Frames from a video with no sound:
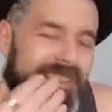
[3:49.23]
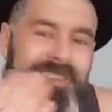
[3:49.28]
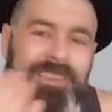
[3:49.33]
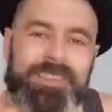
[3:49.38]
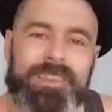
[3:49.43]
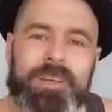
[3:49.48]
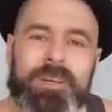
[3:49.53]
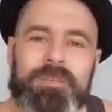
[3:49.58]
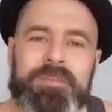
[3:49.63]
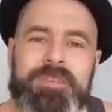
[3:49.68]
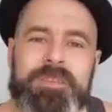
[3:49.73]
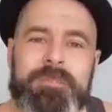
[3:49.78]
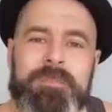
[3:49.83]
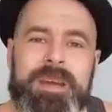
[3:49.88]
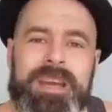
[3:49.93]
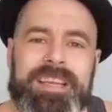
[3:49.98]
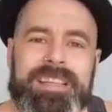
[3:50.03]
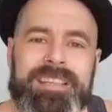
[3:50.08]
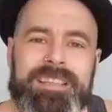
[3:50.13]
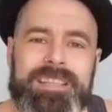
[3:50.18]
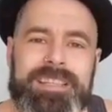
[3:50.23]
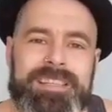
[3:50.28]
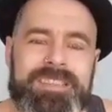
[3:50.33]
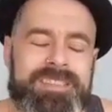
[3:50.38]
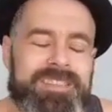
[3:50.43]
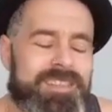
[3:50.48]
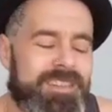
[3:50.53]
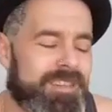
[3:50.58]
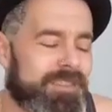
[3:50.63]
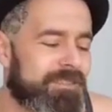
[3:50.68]
Loved Meghan in
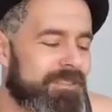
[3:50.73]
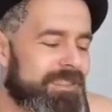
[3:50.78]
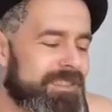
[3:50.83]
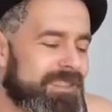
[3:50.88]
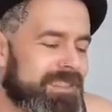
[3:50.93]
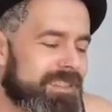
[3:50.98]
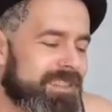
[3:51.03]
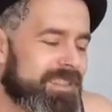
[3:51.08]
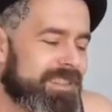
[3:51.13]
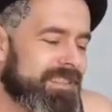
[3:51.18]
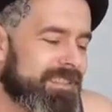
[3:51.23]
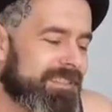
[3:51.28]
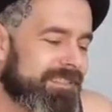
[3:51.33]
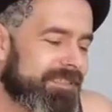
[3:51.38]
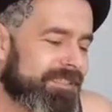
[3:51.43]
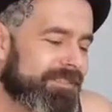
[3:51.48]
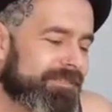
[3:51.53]
suits.